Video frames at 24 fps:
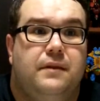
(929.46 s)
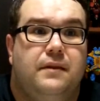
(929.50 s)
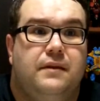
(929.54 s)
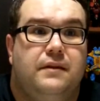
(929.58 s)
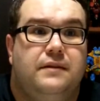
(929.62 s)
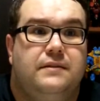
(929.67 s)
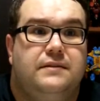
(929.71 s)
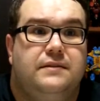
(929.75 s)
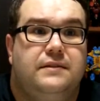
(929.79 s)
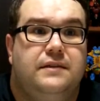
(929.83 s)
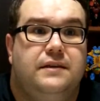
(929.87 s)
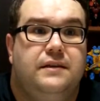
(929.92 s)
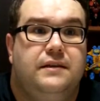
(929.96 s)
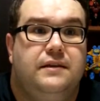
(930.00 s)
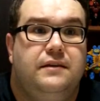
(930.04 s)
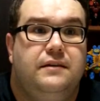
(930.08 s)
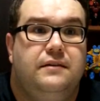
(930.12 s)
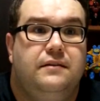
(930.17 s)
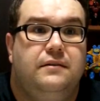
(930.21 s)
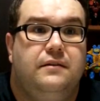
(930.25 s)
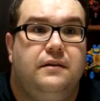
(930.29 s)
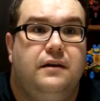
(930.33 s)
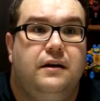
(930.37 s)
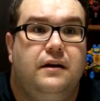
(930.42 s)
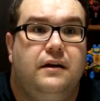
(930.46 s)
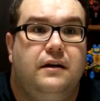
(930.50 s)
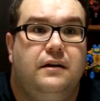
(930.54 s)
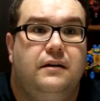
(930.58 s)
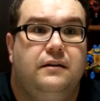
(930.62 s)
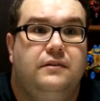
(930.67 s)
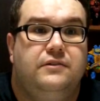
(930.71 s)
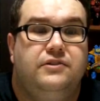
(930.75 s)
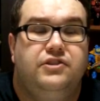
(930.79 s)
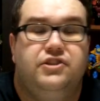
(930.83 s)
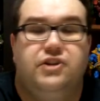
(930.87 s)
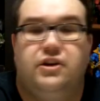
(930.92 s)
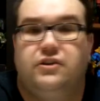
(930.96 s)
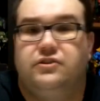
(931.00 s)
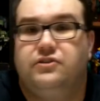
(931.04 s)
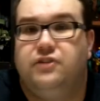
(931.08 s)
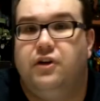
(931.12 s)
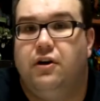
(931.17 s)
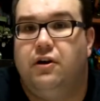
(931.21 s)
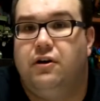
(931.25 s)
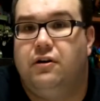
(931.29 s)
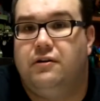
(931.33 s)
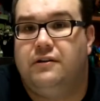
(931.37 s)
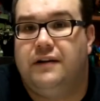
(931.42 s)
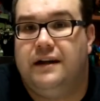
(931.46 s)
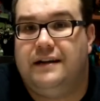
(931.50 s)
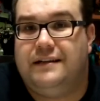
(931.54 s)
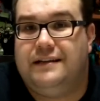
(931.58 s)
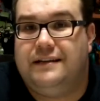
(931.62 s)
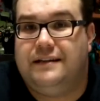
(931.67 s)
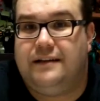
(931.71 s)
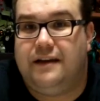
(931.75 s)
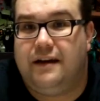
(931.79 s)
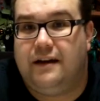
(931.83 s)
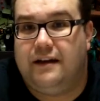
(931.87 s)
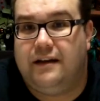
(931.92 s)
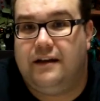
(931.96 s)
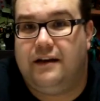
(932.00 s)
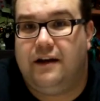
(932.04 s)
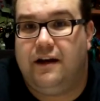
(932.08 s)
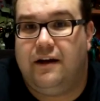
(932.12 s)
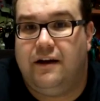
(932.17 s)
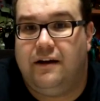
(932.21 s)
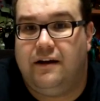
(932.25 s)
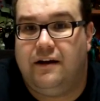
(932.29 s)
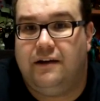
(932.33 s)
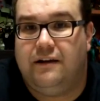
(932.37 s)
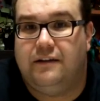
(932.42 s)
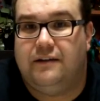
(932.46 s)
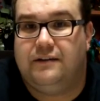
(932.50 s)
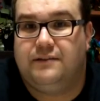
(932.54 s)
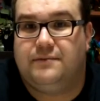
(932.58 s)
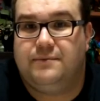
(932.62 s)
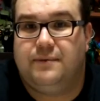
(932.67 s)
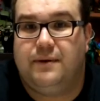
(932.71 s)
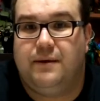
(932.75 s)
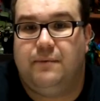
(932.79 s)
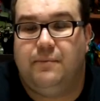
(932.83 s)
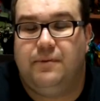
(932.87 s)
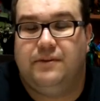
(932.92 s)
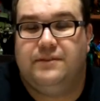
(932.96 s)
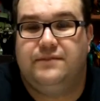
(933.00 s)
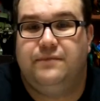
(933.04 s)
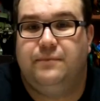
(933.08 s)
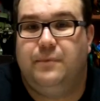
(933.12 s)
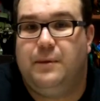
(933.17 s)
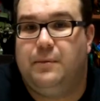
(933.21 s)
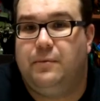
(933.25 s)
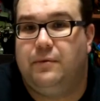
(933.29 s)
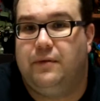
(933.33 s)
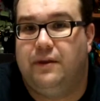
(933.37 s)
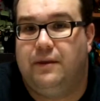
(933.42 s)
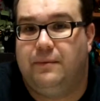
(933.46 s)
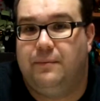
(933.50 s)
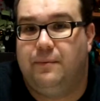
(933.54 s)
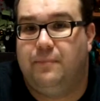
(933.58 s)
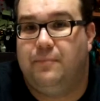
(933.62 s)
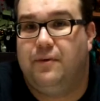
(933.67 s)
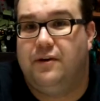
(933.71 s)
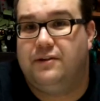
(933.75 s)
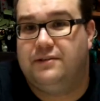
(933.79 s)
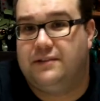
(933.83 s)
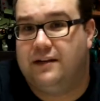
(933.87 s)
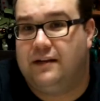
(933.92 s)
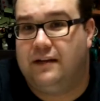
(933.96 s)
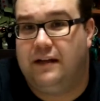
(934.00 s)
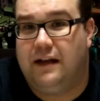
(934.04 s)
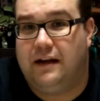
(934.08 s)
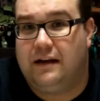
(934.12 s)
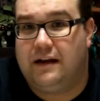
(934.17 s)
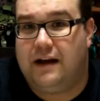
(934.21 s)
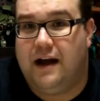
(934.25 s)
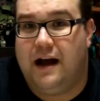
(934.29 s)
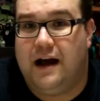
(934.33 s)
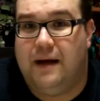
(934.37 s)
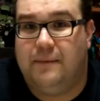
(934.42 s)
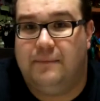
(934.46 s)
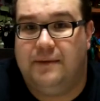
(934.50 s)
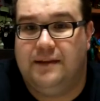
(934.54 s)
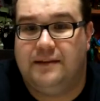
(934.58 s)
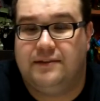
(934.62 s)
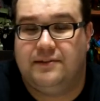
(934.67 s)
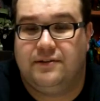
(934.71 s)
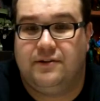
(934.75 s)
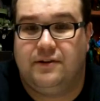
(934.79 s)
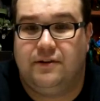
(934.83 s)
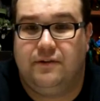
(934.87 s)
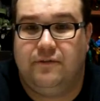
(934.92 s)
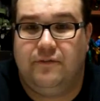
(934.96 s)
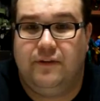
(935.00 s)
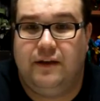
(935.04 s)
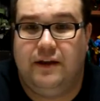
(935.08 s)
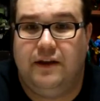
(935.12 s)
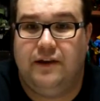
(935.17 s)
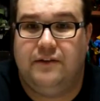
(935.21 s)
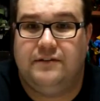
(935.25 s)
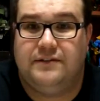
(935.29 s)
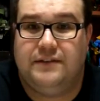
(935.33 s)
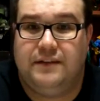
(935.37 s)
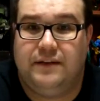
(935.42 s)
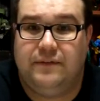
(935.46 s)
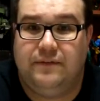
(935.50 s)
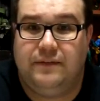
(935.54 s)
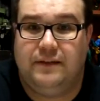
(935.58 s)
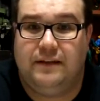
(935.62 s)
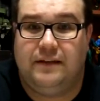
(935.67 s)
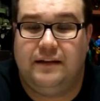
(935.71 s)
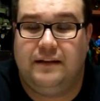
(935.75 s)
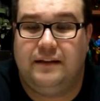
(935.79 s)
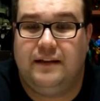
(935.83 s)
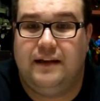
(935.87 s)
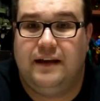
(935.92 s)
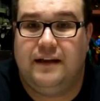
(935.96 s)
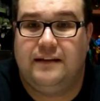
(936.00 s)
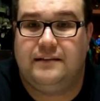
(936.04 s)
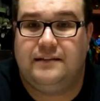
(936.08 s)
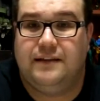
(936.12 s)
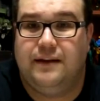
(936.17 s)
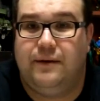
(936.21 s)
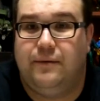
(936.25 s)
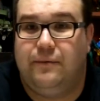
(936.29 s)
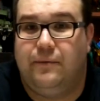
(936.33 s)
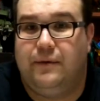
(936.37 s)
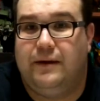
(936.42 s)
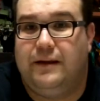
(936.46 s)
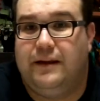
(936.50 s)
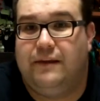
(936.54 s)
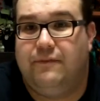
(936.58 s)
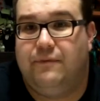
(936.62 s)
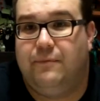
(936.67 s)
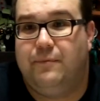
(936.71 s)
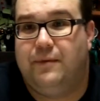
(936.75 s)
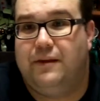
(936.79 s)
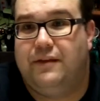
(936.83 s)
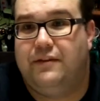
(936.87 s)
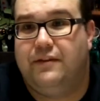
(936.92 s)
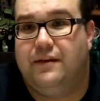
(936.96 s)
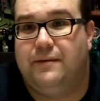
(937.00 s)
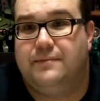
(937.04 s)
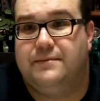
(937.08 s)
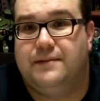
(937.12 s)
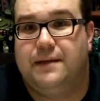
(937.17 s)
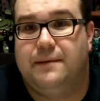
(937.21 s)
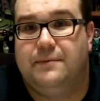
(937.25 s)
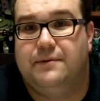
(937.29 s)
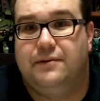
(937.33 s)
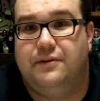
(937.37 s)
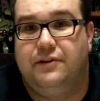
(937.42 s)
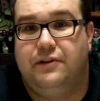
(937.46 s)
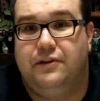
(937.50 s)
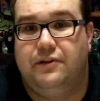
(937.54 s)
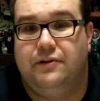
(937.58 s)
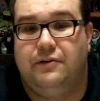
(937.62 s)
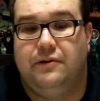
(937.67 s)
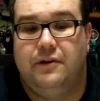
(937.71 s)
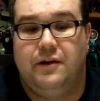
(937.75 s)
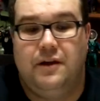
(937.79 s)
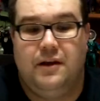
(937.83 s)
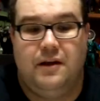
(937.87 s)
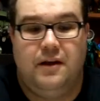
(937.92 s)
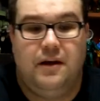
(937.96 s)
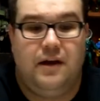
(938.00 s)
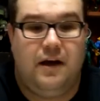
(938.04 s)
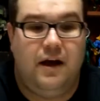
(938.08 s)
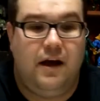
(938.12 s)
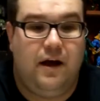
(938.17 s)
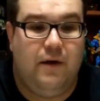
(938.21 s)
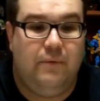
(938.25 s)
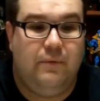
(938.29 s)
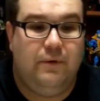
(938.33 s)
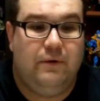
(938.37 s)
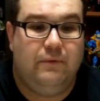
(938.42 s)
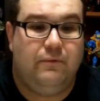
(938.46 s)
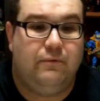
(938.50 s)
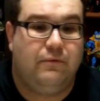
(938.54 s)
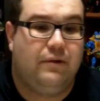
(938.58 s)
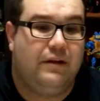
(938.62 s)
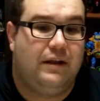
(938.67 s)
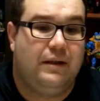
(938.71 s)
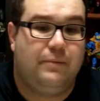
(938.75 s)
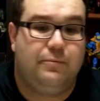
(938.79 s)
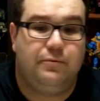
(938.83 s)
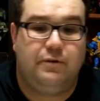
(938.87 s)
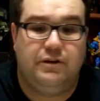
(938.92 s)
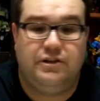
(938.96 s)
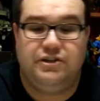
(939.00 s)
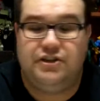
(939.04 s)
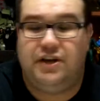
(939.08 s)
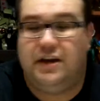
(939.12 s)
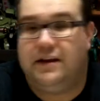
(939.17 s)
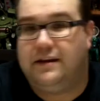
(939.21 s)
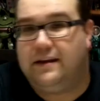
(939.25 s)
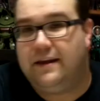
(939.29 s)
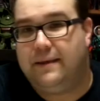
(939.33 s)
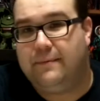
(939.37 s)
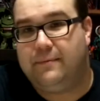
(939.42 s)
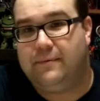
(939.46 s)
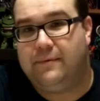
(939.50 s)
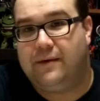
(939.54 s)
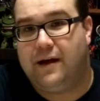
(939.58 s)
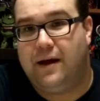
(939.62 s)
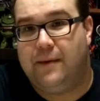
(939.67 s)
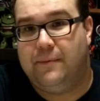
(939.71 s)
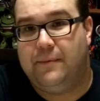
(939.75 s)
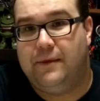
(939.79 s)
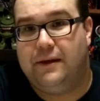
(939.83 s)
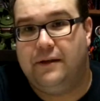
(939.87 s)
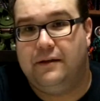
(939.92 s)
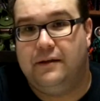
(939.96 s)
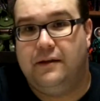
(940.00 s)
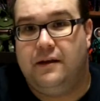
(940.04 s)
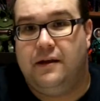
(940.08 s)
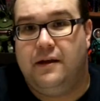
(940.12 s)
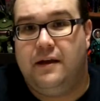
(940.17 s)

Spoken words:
Let's see, Chuck Dog 1999. There's been a bunch of people that have been posting a lot of comments on our videos and everything like that, so I want to give a big thumbs up to you. We really appreciate it. Keep them coming.